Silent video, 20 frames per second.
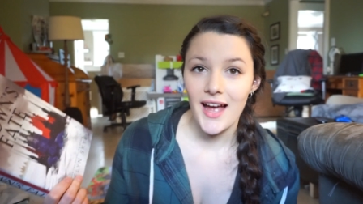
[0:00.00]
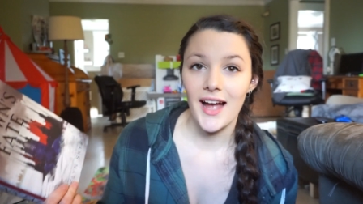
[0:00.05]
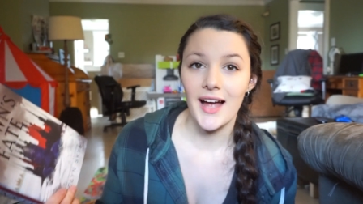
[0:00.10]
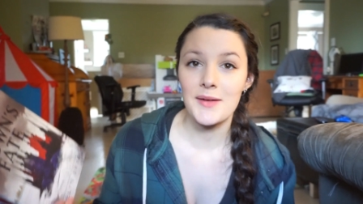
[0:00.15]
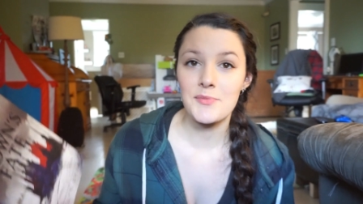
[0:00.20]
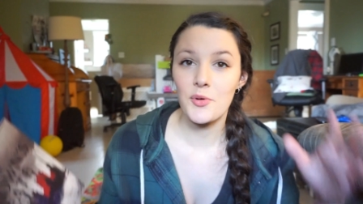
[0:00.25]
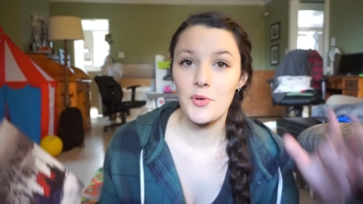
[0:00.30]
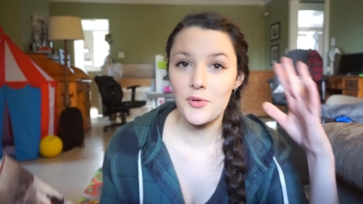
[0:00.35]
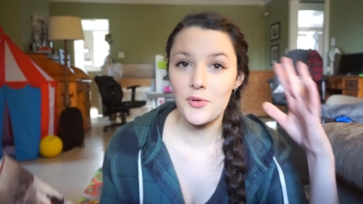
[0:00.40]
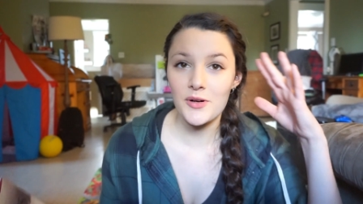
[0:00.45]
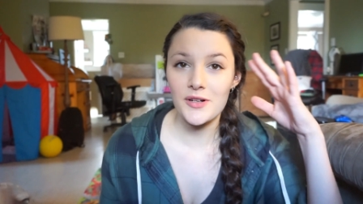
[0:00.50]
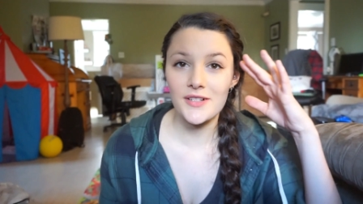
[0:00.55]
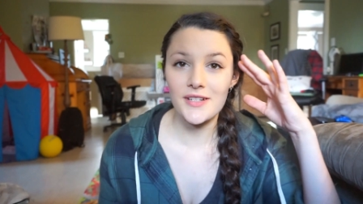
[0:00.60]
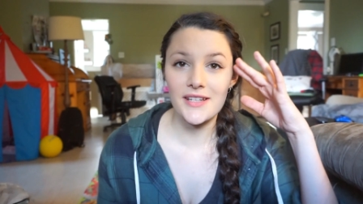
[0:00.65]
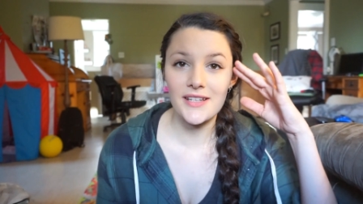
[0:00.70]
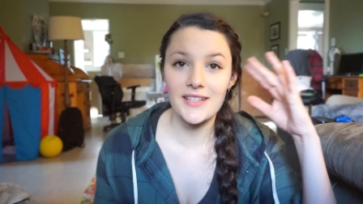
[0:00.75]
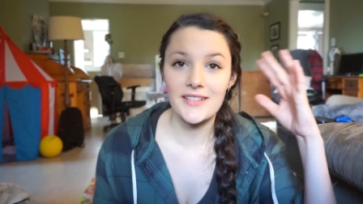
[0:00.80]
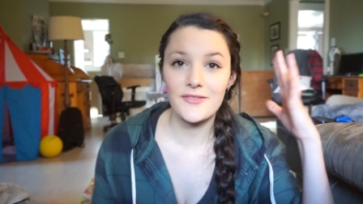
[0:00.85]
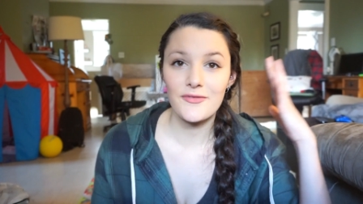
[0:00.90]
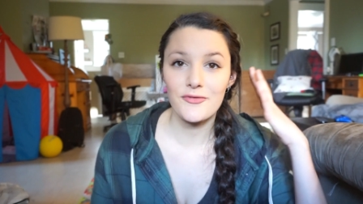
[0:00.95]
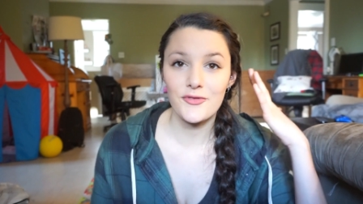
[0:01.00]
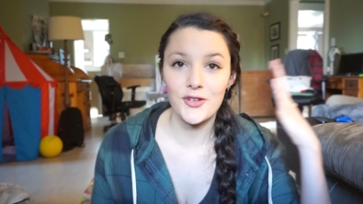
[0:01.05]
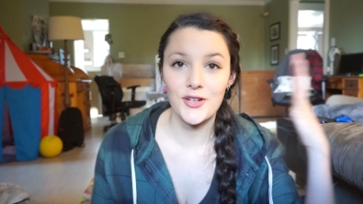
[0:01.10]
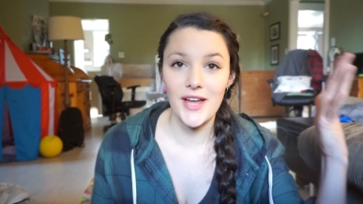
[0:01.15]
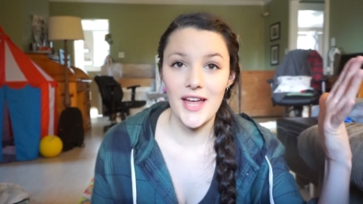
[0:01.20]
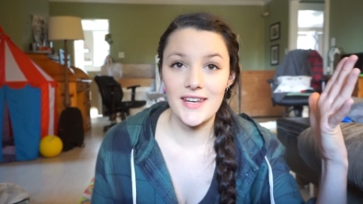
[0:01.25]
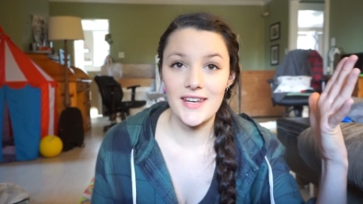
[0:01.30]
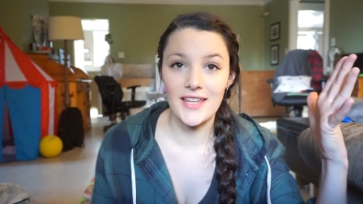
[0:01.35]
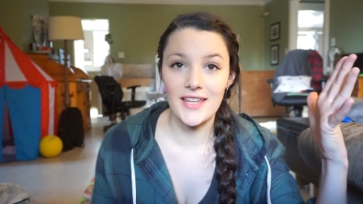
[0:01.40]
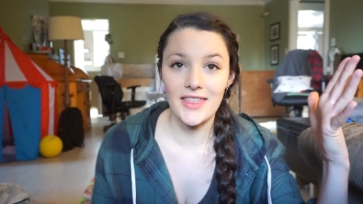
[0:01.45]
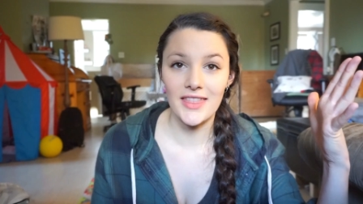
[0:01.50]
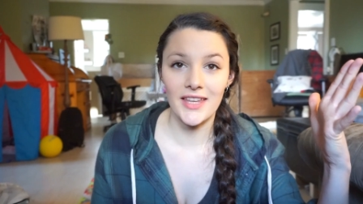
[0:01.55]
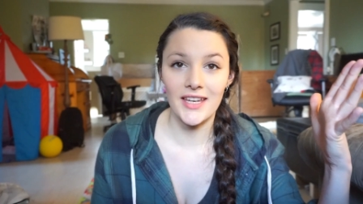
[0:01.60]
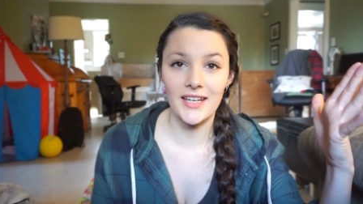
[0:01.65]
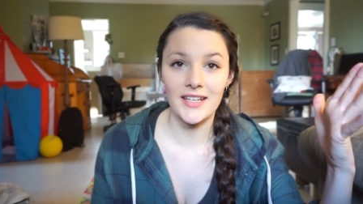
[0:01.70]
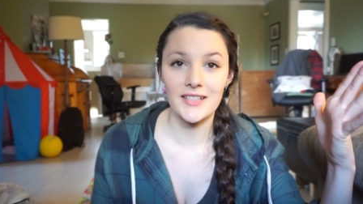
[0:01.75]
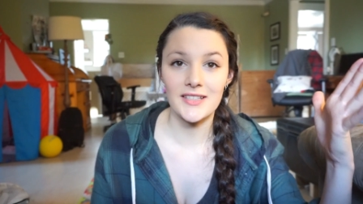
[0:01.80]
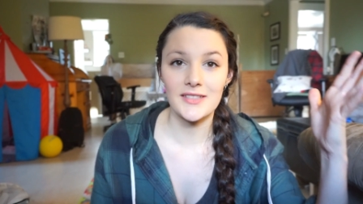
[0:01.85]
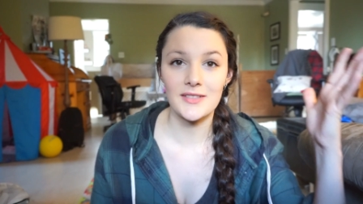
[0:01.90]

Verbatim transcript: I'm already forgetting things,